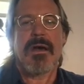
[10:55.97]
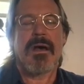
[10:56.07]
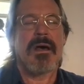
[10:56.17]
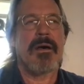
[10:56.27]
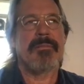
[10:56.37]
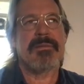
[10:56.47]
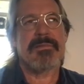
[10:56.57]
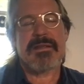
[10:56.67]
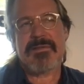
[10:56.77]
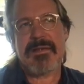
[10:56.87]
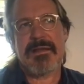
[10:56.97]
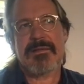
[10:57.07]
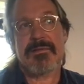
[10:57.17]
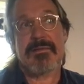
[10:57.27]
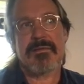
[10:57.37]
Um, I'm not saying
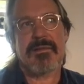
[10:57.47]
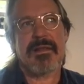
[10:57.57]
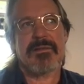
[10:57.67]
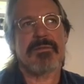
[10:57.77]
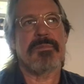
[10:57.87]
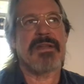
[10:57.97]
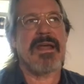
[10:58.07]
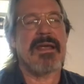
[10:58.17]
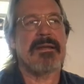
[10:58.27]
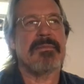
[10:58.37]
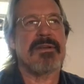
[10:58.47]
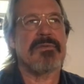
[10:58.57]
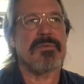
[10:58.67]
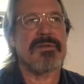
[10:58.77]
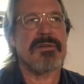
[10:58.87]
it's less benign
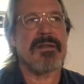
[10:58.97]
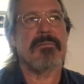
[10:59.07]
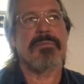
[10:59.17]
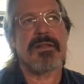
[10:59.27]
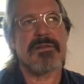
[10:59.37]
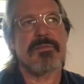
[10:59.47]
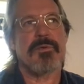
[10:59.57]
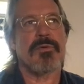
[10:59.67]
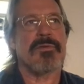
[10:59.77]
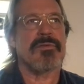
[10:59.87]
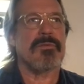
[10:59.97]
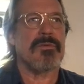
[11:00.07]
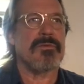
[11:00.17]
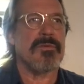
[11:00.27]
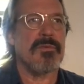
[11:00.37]
because we did have blood sports
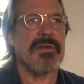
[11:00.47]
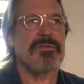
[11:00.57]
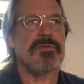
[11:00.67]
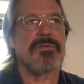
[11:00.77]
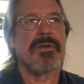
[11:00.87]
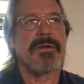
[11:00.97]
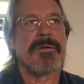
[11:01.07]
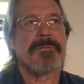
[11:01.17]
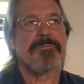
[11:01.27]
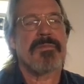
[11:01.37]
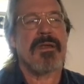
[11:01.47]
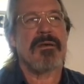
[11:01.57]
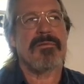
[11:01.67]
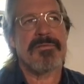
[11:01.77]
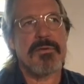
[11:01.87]
to which
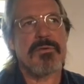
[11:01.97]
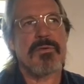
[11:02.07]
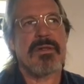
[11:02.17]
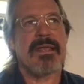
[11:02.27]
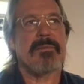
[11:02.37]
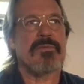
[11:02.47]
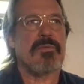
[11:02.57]
uh, funeral games